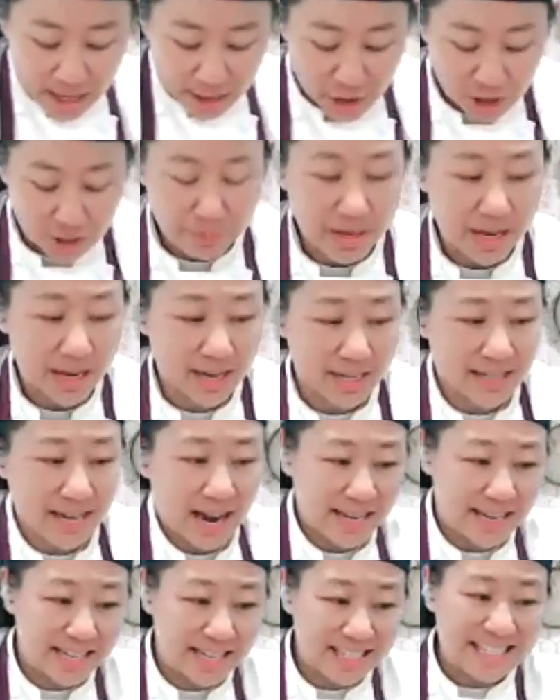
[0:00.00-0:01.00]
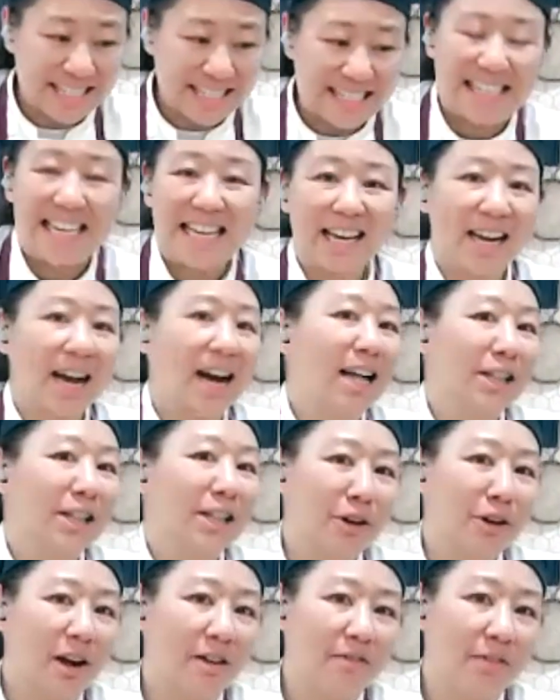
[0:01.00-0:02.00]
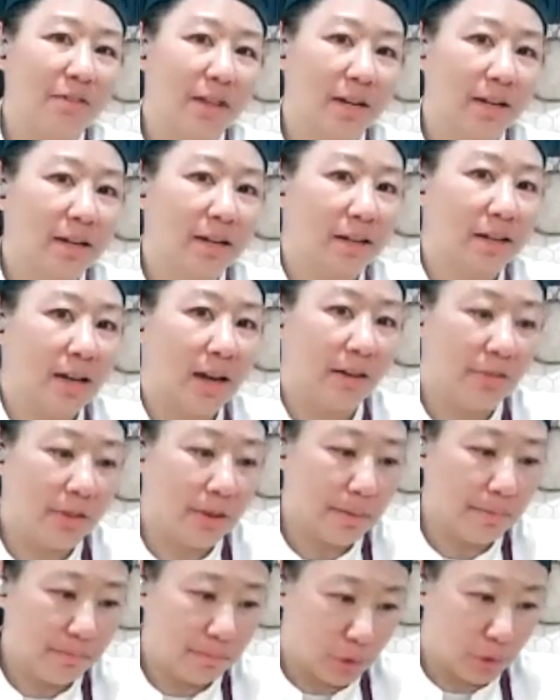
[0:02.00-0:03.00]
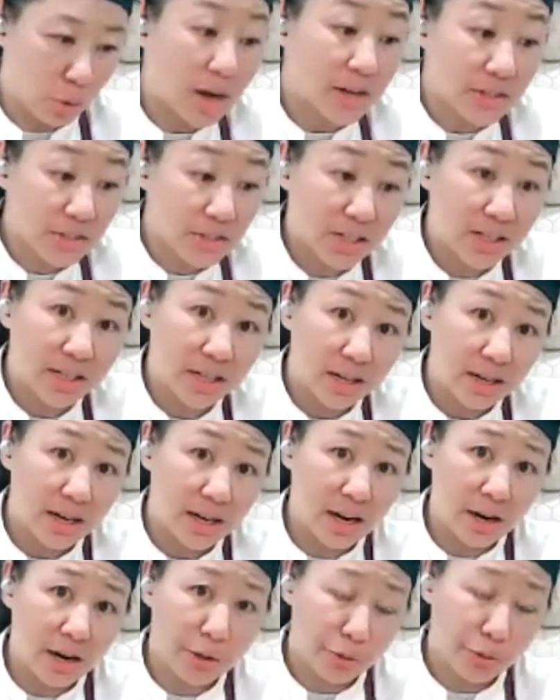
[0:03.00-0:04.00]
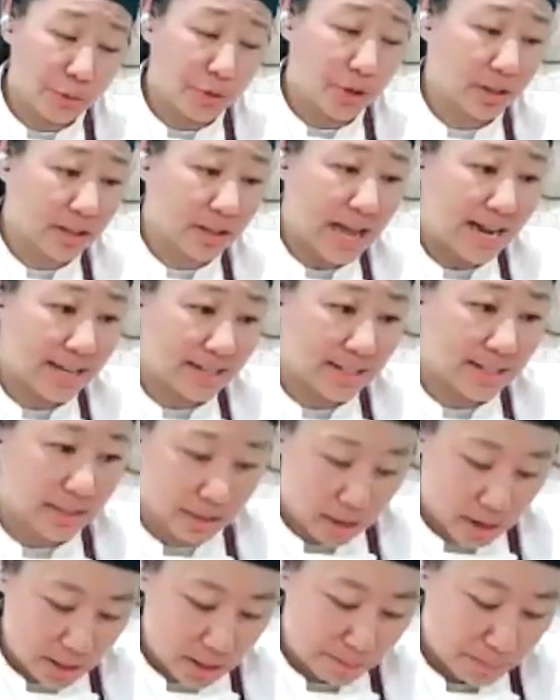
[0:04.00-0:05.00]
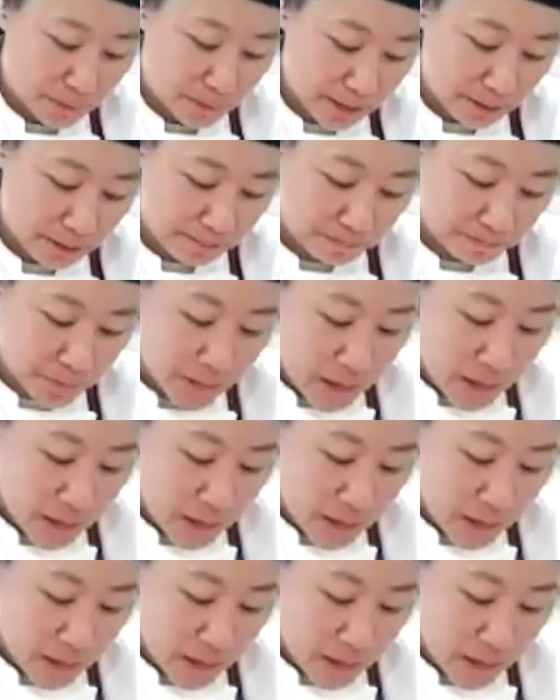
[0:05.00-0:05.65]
just because I can see the color of the crust through the glass on the bottom.